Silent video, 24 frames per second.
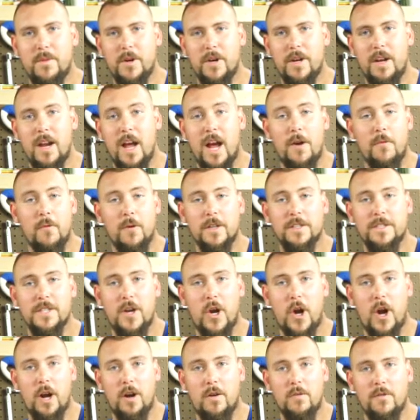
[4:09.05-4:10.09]
But I worked in
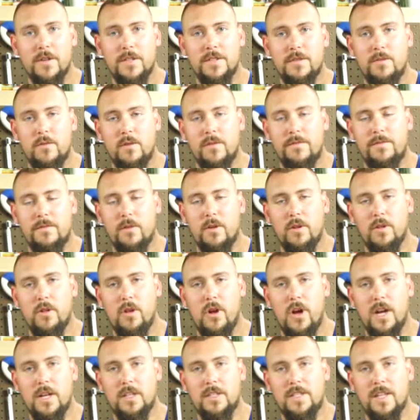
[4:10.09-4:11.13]
a hardware store for a
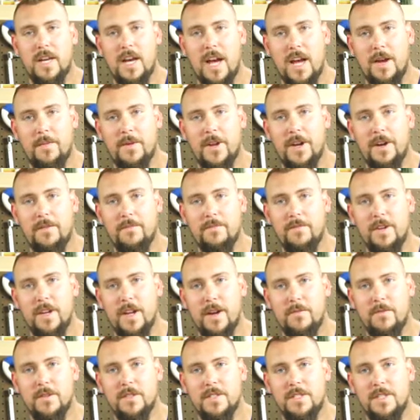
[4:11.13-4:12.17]
long time, and I've
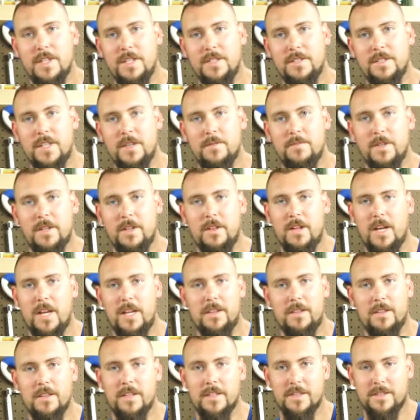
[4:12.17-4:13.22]
never seen something
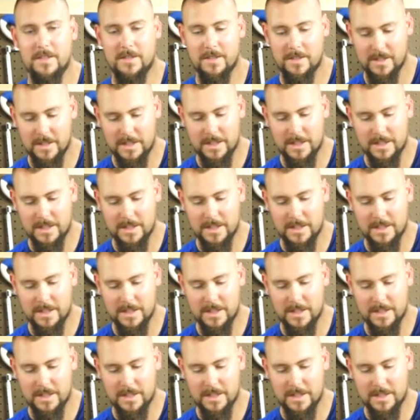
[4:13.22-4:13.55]
like this.